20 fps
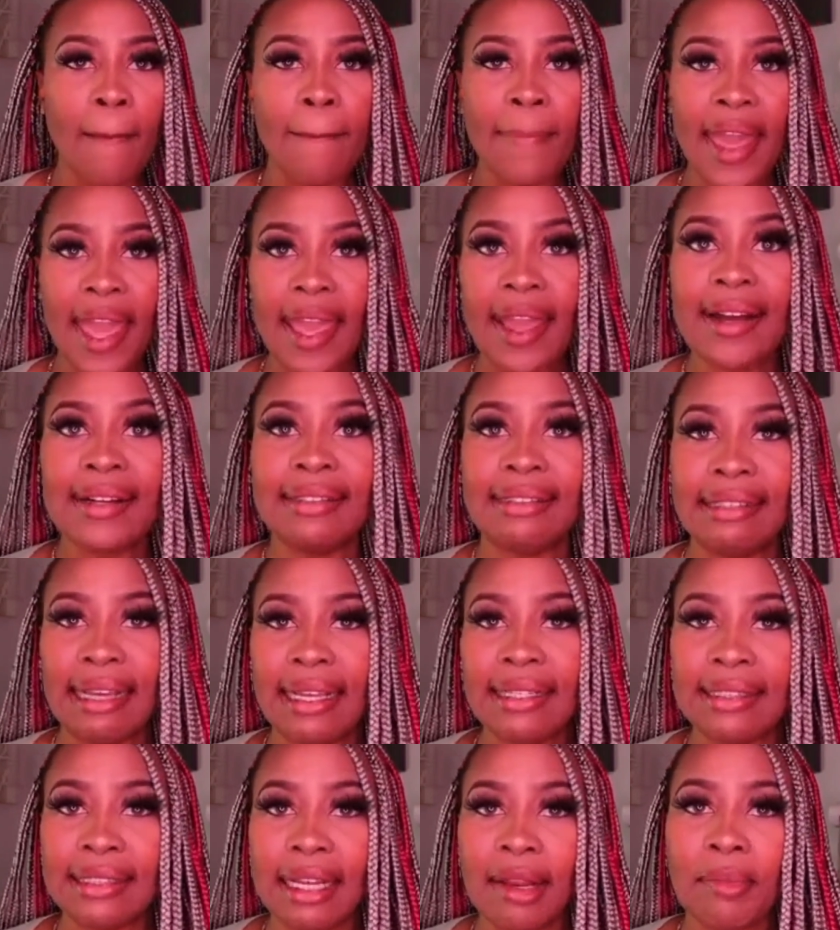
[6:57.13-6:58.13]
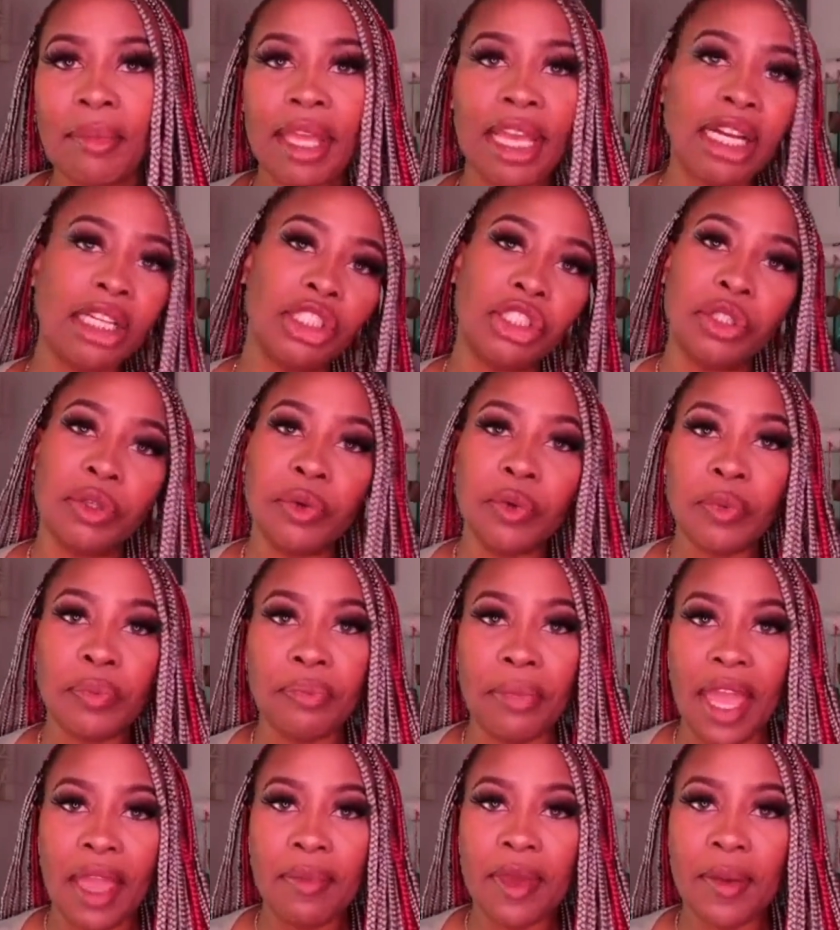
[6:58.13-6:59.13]
Pay attention because you
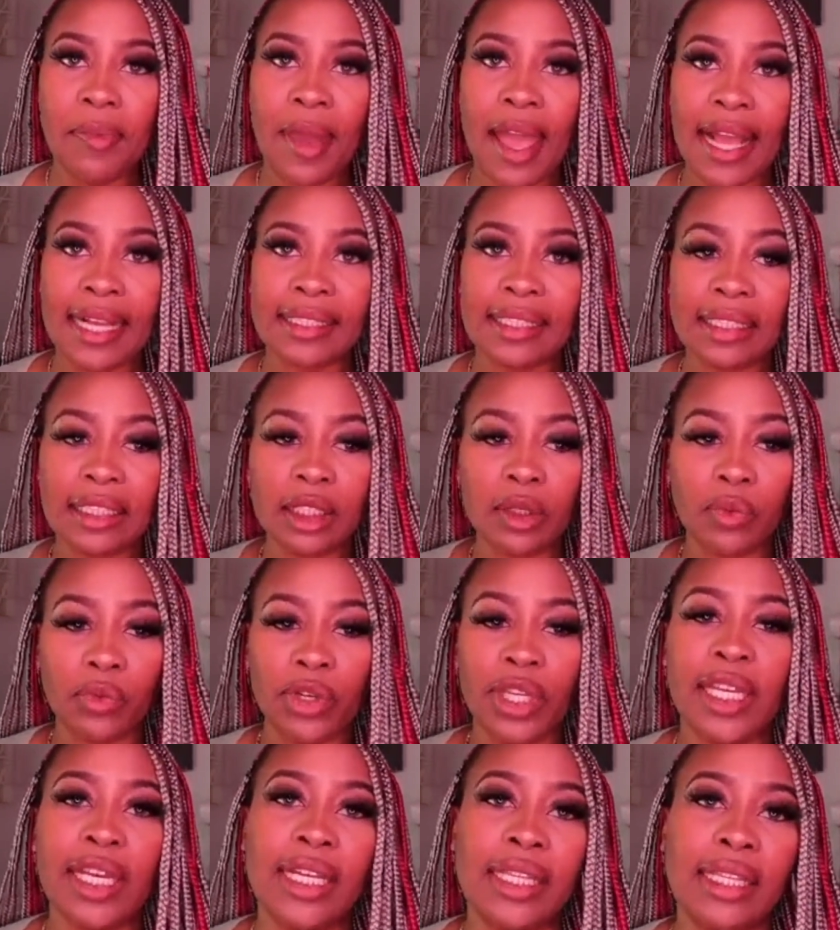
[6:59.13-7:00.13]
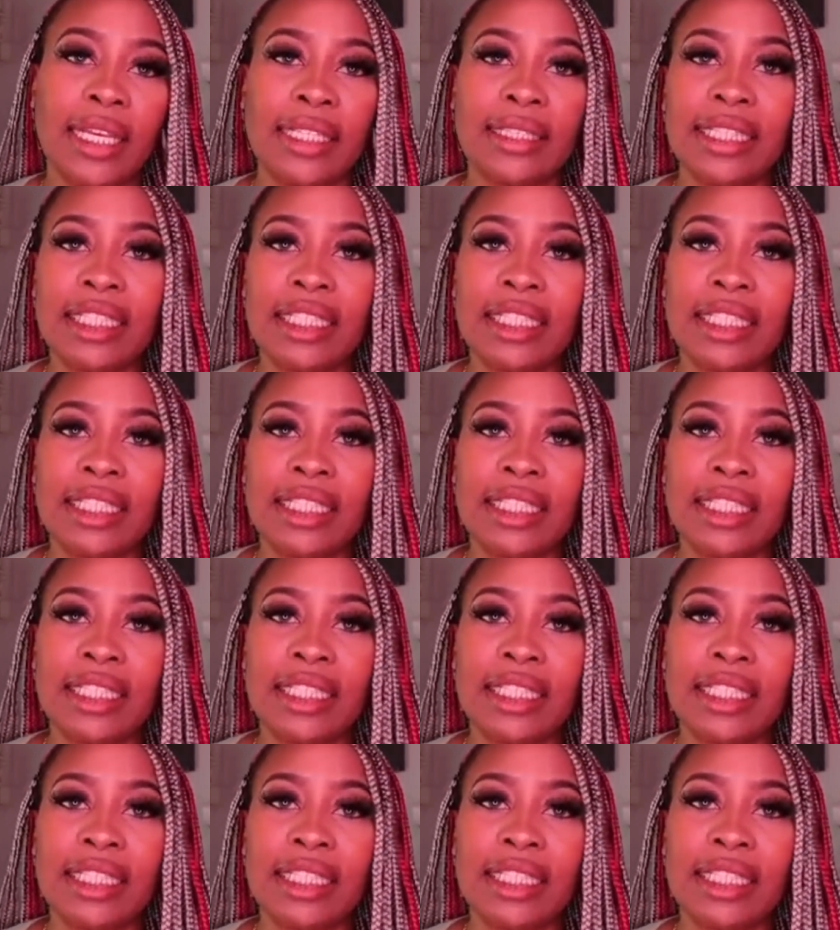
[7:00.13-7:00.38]
may be passing some really good things.